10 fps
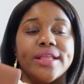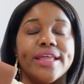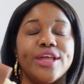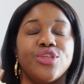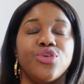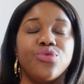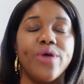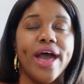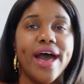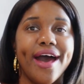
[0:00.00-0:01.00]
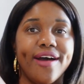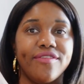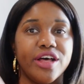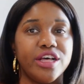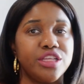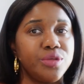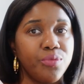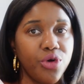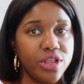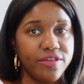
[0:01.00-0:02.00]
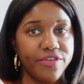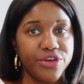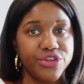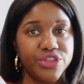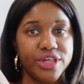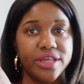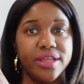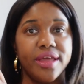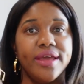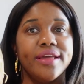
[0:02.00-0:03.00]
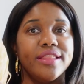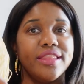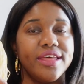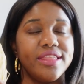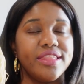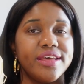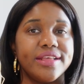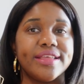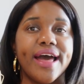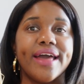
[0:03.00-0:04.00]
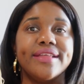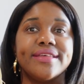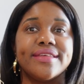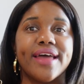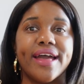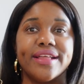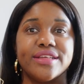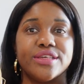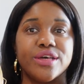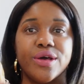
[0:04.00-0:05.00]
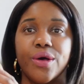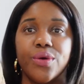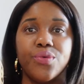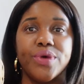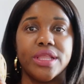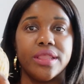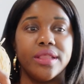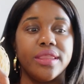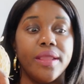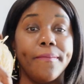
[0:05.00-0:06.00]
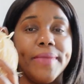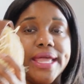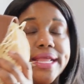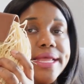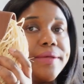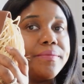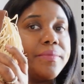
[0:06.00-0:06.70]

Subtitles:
They do have a smaller version than this. I decided to go with the medium.